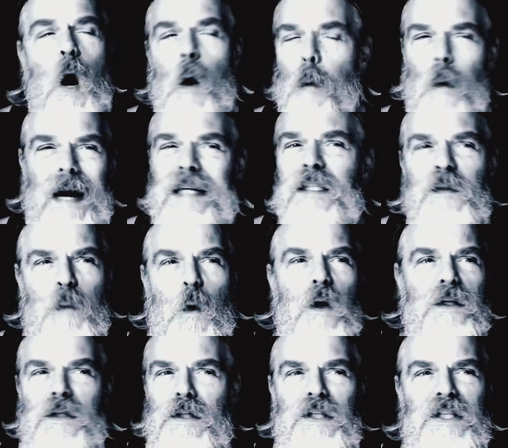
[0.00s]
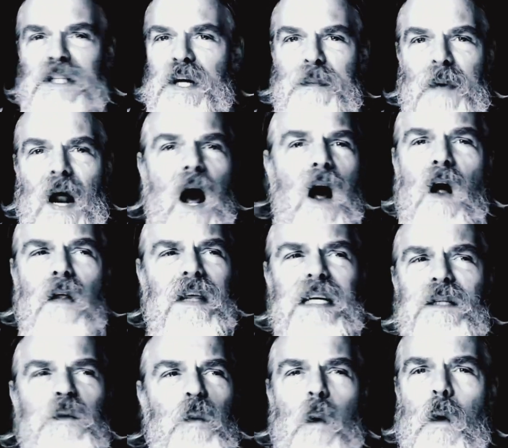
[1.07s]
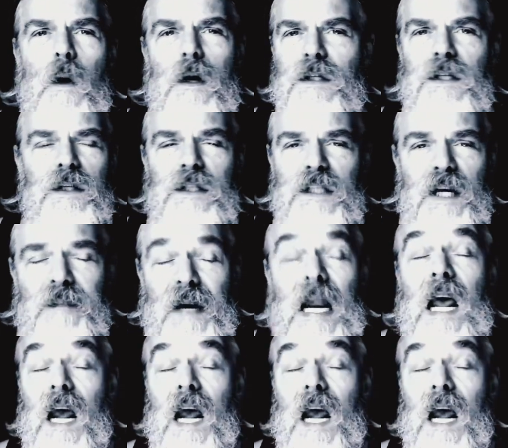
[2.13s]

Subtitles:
Race wars are stupid. All these wars are stupid.